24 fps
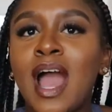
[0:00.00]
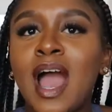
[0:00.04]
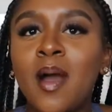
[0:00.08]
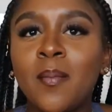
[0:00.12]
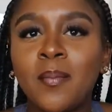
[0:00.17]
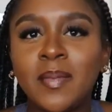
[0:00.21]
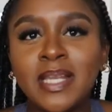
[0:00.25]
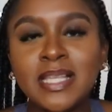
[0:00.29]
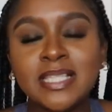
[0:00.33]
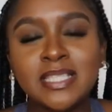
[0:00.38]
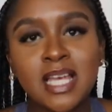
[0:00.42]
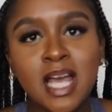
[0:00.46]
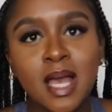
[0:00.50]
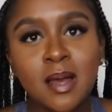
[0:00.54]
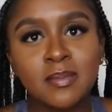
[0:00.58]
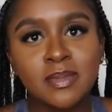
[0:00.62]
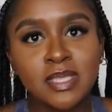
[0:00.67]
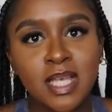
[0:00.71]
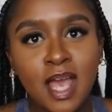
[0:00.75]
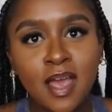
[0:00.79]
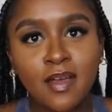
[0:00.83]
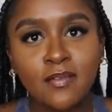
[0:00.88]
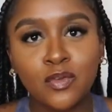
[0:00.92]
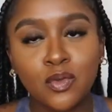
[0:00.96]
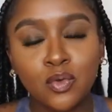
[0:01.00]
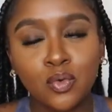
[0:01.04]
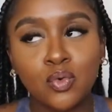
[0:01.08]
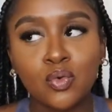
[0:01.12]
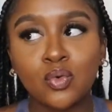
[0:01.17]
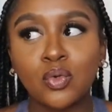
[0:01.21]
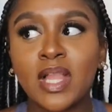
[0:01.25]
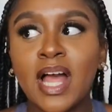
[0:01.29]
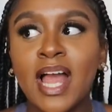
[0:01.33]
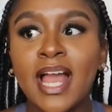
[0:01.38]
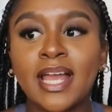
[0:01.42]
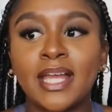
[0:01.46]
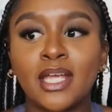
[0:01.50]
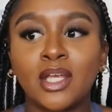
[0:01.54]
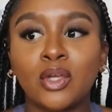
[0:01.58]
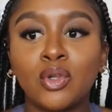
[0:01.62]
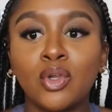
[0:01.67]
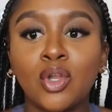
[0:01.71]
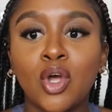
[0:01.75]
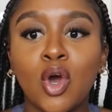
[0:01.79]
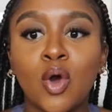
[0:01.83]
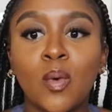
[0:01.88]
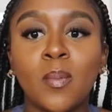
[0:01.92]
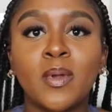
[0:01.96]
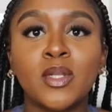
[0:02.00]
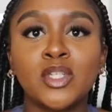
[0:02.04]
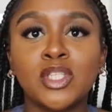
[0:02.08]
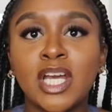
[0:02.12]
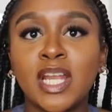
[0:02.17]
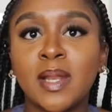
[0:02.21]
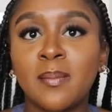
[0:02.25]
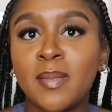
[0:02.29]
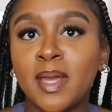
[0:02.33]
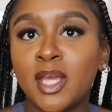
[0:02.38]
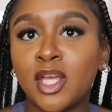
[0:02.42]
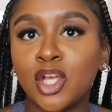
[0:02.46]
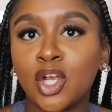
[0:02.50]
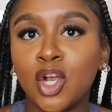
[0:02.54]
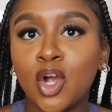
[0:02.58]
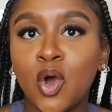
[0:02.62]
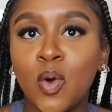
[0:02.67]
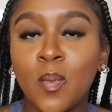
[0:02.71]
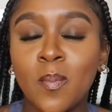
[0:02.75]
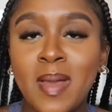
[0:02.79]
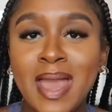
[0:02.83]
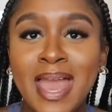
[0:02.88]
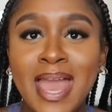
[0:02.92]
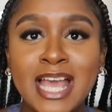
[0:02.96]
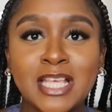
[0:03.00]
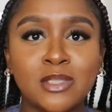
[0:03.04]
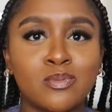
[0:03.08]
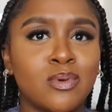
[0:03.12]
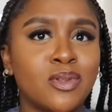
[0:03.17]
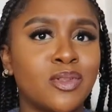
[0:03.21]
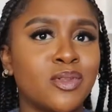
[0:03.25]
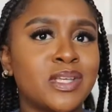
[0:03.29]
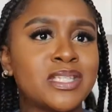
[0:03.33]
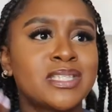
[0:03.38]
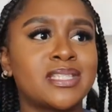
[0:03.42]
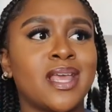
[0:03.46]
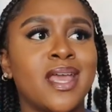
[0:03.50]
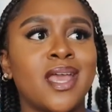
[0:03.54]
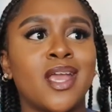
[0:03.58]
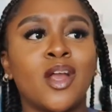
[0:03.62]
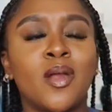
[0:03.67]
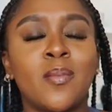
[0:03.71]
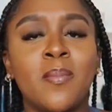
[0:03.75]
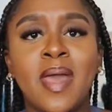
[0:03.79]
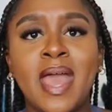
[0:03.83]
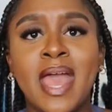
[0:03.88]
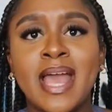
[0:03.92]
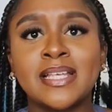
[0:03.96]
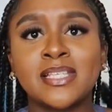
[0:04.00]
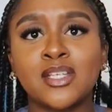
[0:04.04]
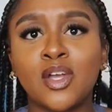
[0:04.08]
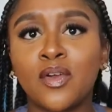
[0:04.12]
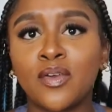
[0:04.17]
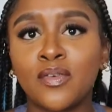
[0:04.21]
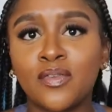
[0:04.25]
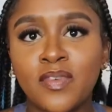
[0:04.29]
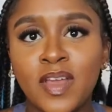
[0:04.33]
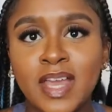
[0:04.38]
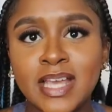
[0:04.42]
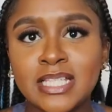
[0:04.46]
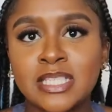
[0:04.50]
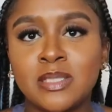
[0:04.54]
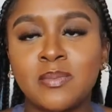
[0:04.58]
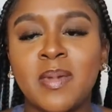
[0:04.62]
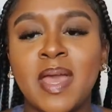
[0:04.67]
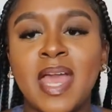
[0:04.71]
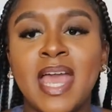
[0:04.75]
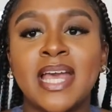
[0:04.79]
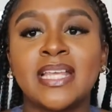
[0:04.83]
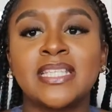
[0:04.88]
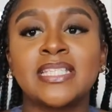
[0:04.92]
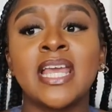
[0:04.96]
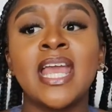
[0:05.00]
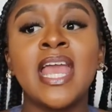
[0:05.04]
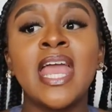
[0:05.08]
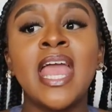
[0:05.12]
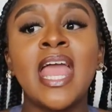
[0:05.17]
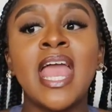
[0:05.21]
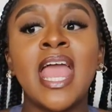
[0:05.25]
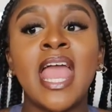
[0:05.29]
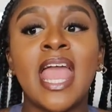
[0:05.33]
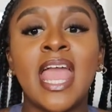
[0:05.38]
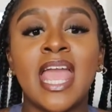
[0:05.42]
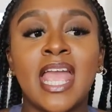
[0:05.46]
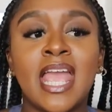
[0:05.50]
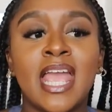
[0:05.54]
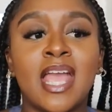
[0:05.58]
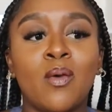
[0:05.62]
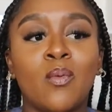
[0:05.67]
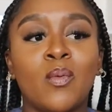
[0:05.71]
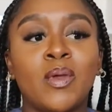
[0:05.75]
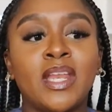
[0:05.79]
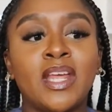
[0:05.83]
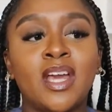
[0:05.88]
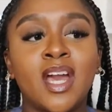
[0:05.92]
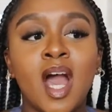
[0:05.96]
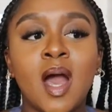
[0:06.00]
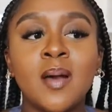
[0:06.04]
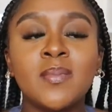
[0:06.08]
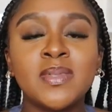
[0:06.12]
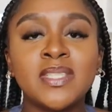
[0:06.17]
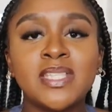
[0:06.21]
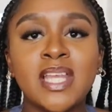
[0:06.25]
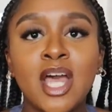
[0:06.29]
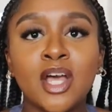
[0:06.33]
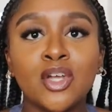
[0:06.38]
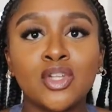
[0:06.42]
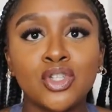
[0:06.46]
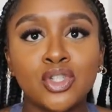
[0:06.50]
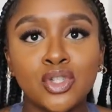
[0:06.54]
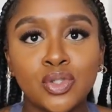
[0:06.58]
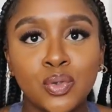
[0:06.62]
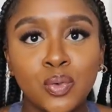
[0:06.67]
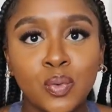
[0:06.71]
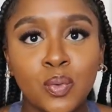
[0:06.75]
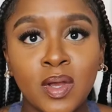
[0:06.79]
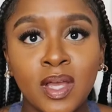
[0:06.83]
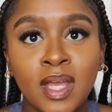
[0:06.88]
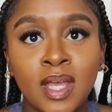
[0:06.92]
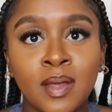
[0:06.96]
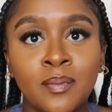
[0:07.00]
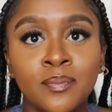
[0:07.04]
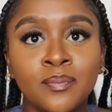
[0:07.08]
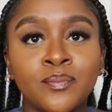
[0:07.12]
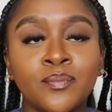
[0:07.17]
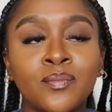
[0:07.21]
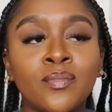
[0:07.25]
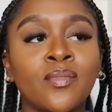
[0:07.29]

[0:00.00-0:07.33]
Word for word: how many times have you like, you know, been trying to make your own mask, whether it's a hair mask or face mask, and when it comes down to it,